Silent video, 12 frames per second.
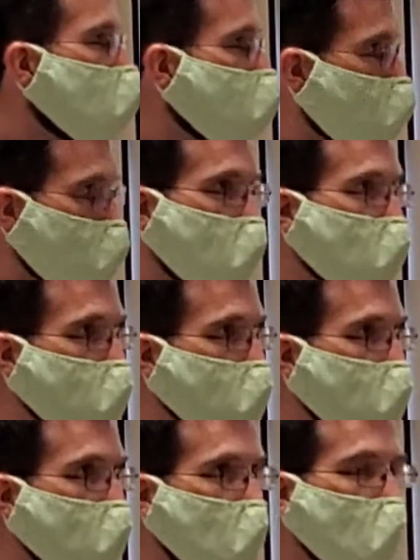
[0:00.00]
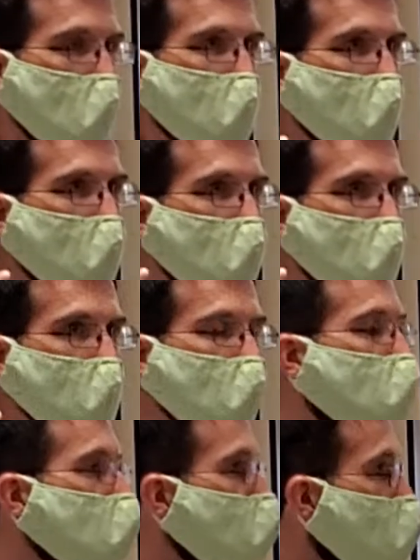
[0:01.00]
strict and
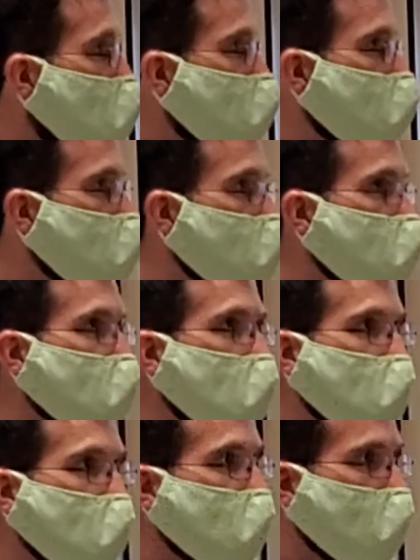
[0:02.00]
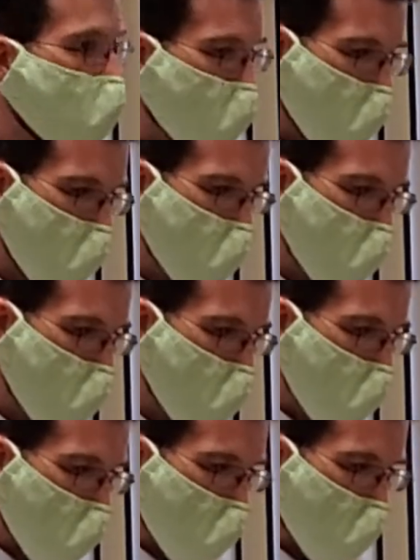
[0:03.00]
old-fashioned and very
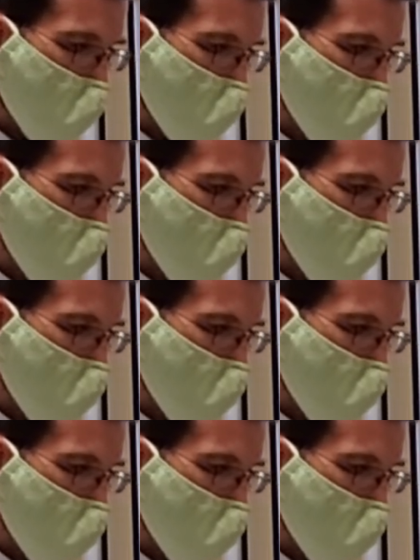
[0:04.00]
rigid or